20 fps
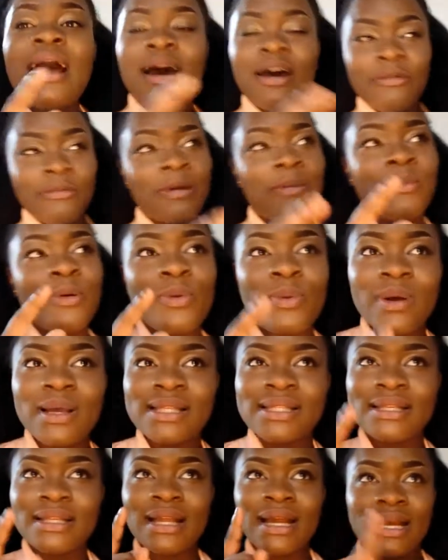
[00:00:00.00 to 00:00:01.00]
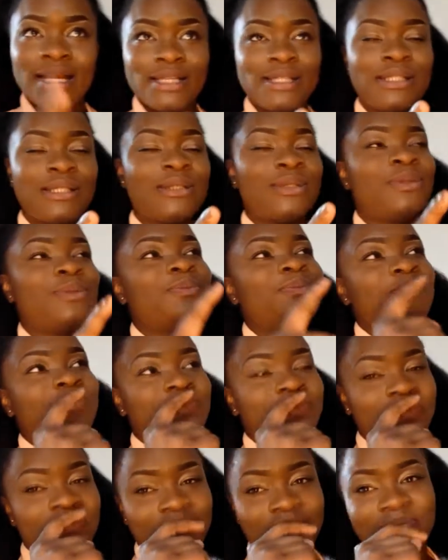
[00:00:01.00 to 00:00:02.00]
I remember once in high school,
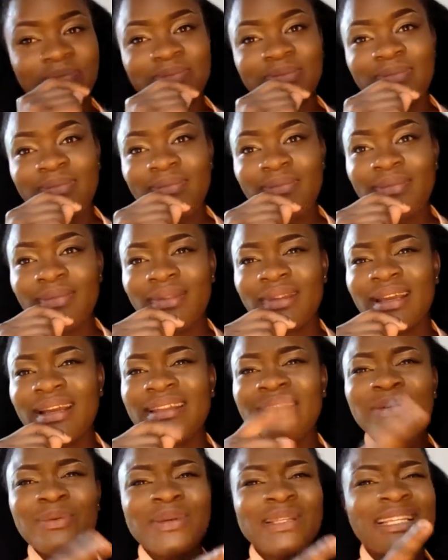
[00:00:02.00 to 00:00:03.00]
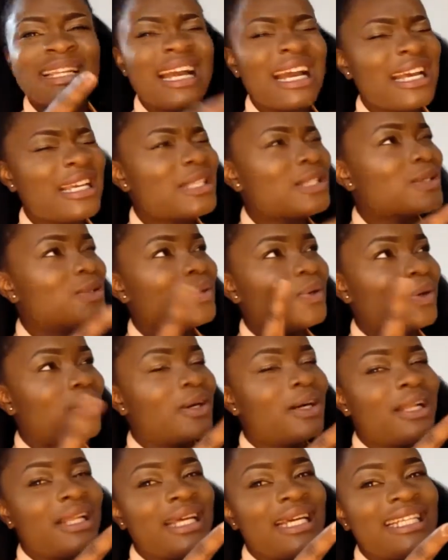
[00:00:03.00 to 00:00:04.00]
I think it was in high school or
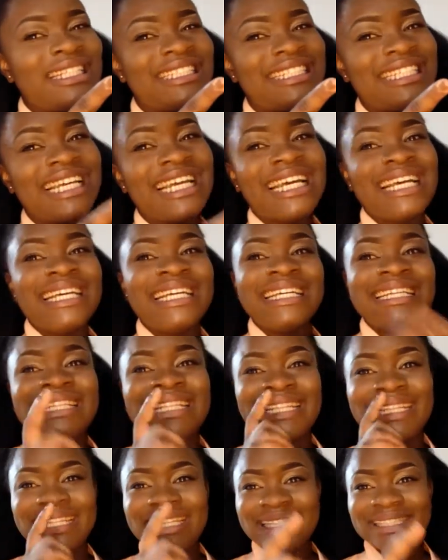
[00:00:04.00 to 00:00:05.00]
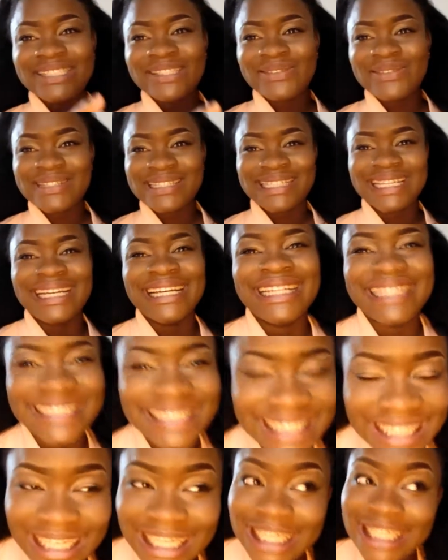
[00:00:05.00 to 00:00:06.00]
college, the teacher was,
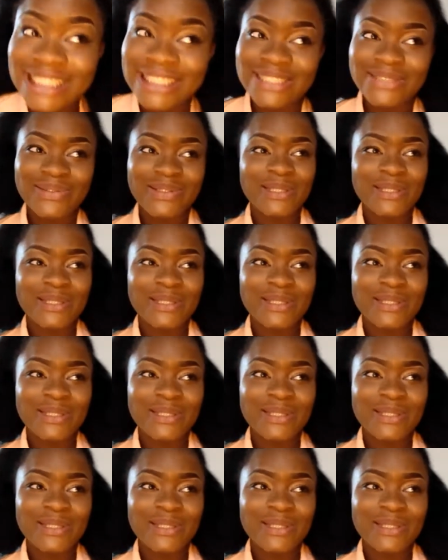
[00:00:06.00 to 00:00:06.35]
she